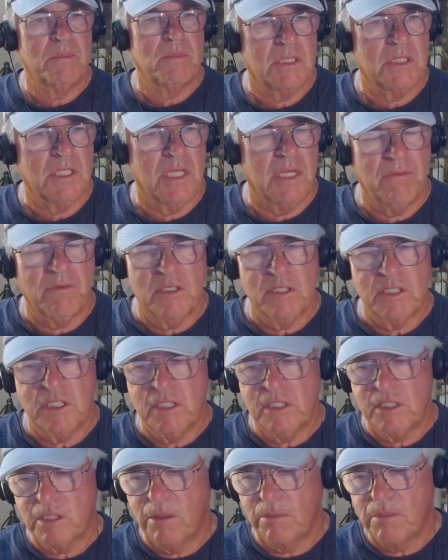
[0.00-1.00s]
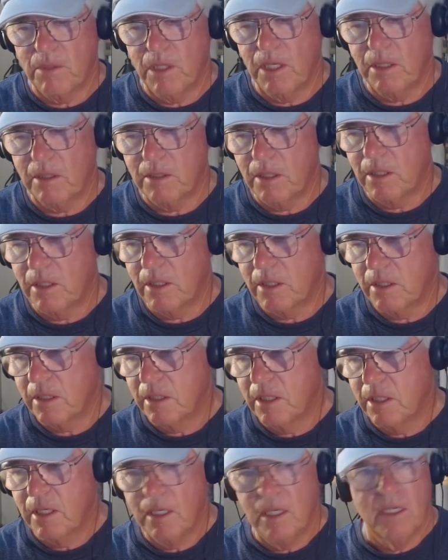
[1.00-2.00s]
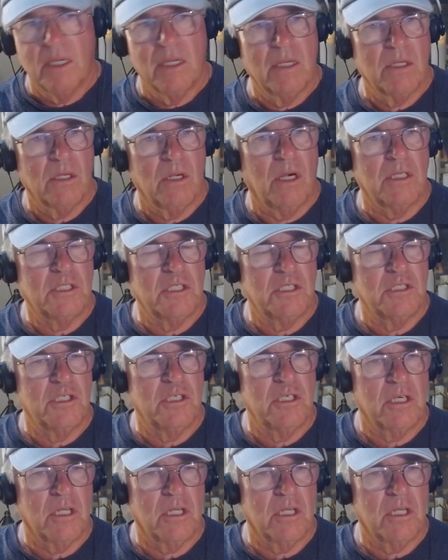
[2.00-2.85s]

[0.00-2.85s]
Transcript: see if you see something that causes you to